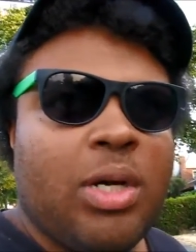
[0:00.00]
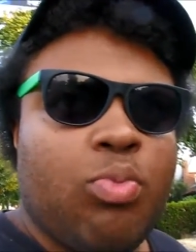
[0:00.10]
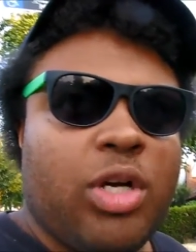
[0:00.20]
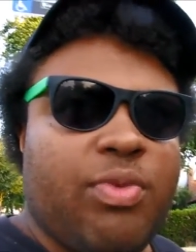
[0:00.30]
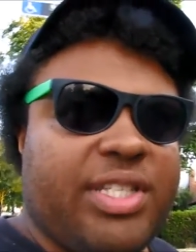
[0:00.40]

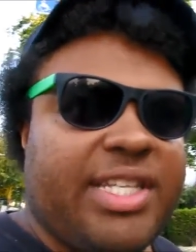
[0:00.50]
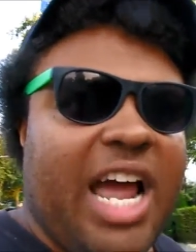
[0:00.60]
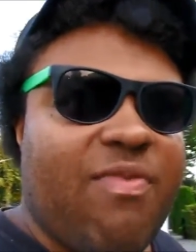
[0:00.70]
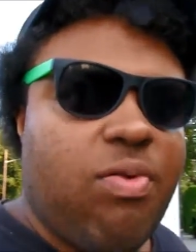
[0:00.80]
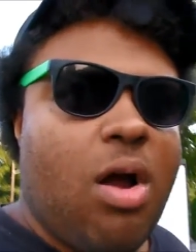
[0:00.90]
working with
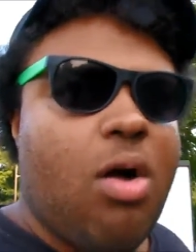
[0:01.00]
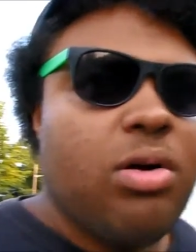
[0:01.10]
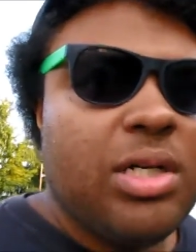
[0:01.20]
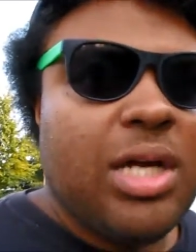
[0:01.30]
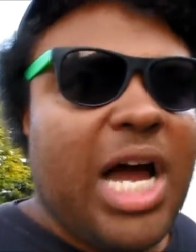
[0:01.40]
Staff
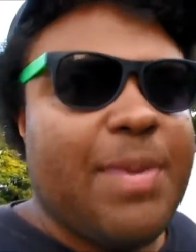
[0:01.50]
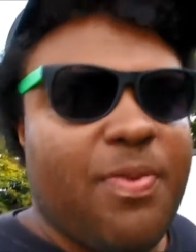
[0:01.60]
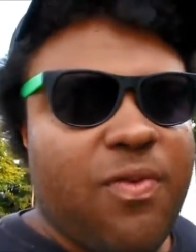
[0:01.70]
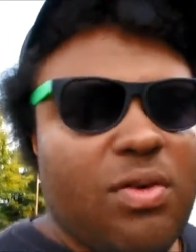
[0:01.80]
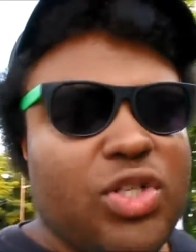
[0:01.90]
Row. I
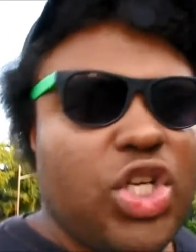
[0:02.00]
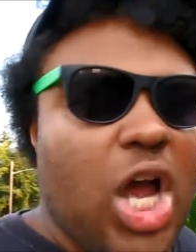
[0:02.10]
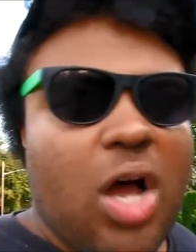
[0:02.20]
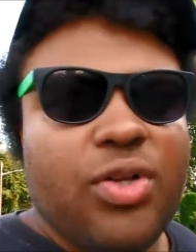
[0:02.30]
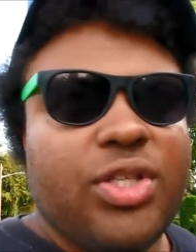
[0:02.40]
perform
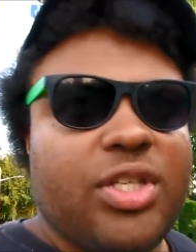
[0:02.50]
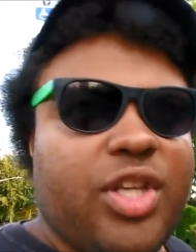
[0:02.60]
shows,